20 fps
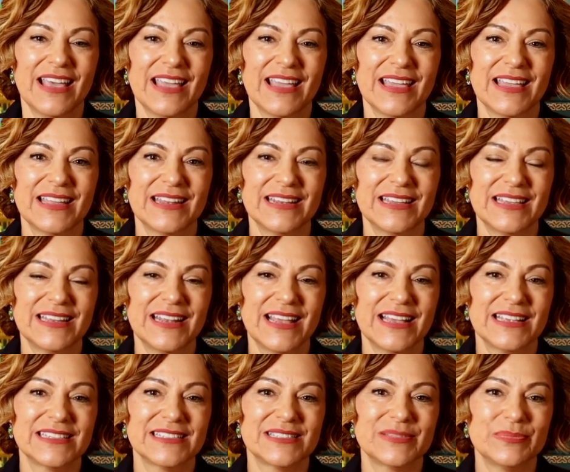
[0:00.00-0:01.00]
and it
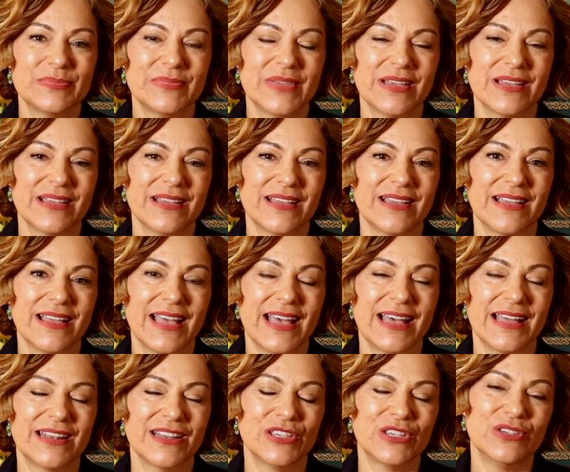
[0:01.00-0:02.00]
has uh,
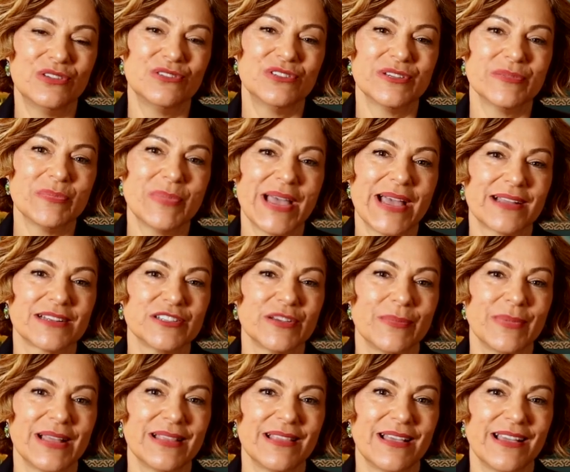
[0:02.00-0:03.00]
had a huge impact
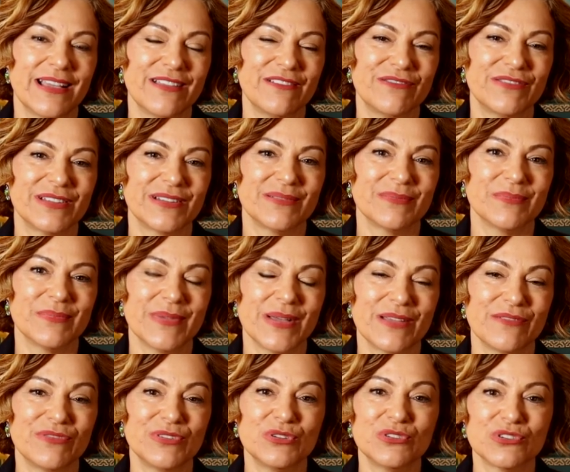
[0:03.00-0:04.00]
on my life and
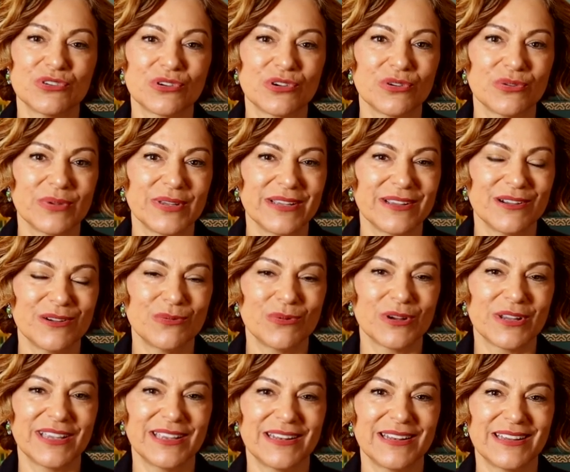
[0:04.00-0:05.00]
my future career
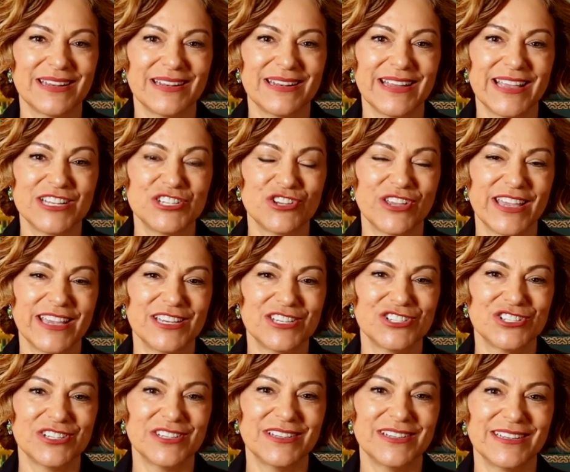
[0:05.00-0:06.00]
working in
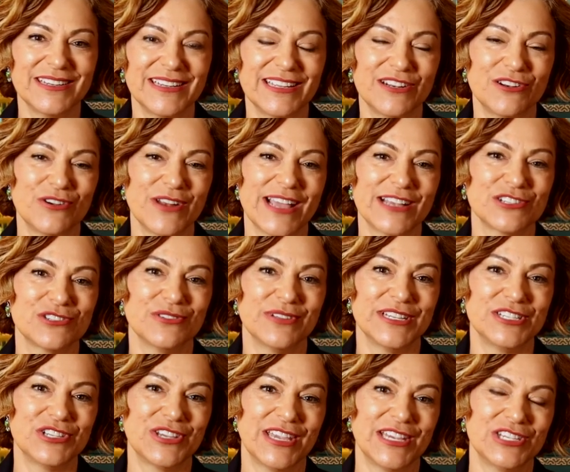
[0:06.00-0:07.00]
education and international
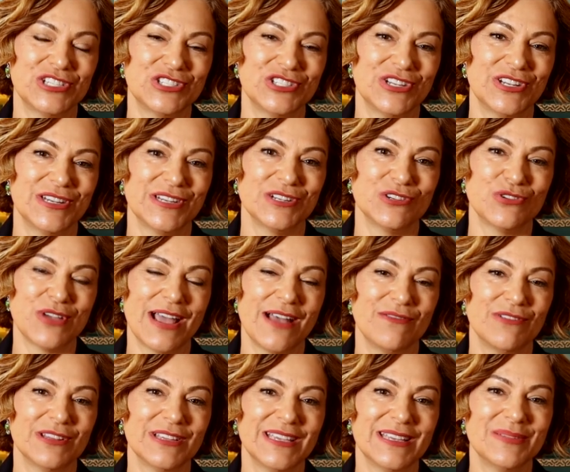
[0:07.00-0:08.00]
education and
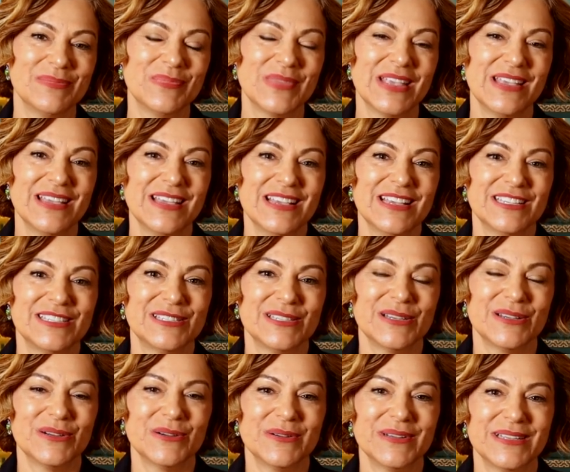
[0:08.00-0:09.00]
traveling.
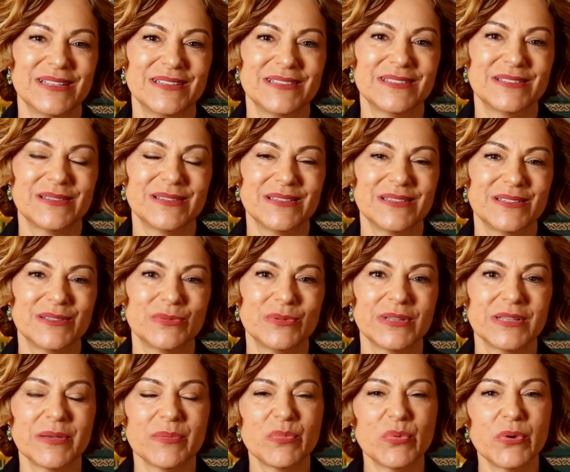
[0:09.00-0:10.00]
So it's, it's
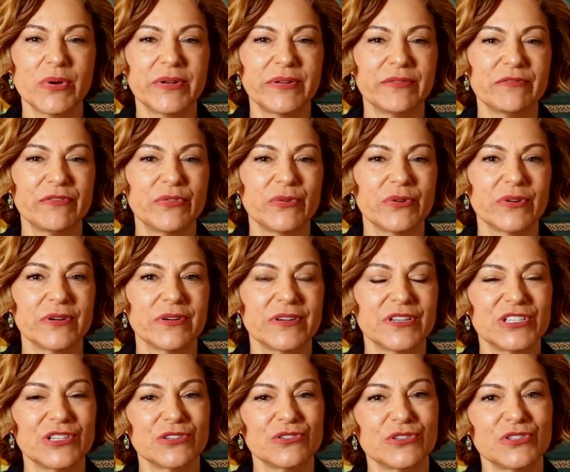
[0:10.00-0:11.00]
really important for
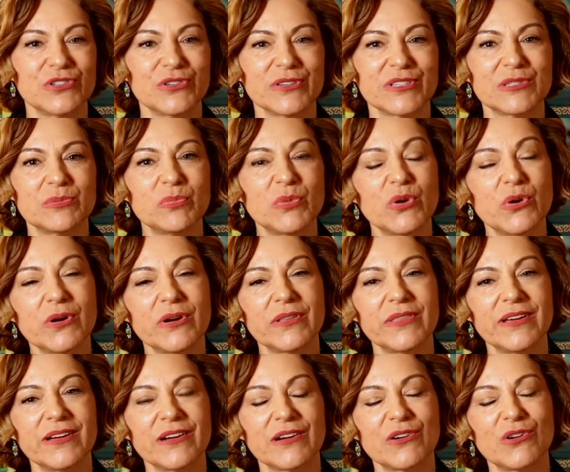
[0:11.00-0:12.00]
children to explore
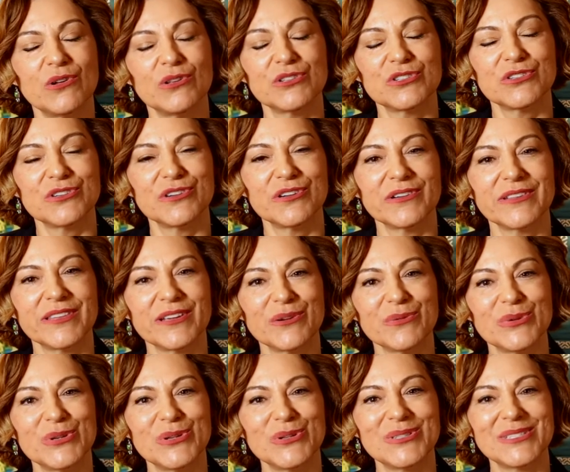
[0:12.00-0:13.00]
their culture and their
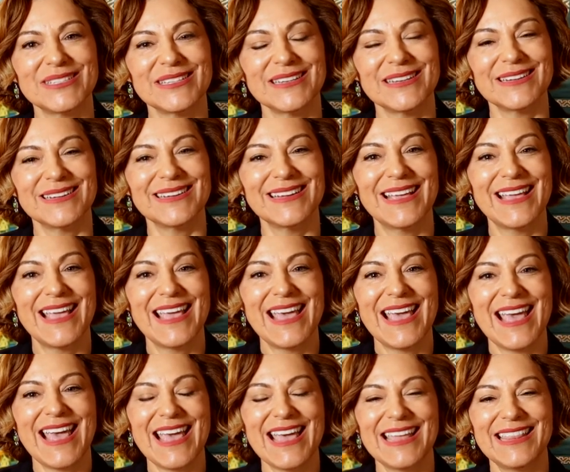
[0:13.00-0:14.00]
roots and,
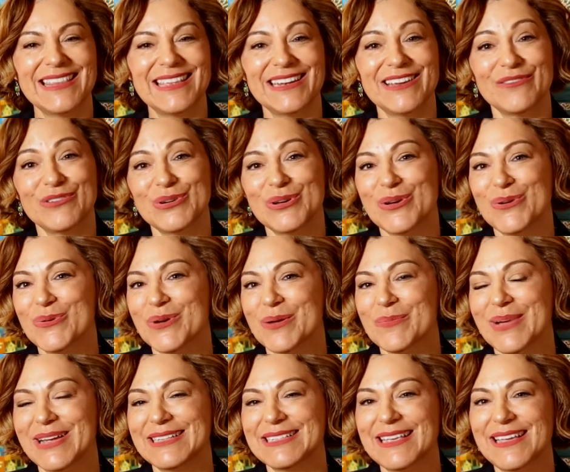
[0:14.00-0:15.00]
and they never know where it
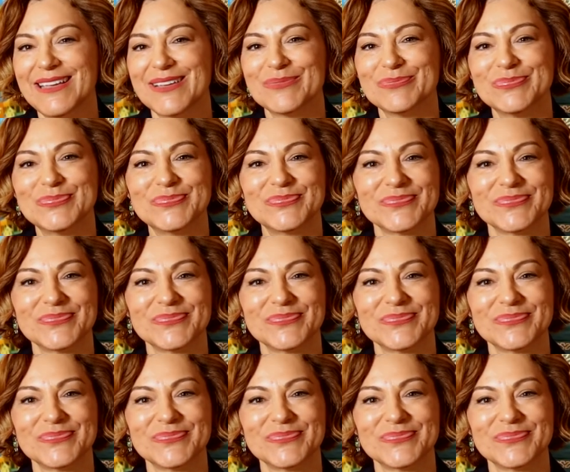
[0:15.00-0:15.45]
might take them.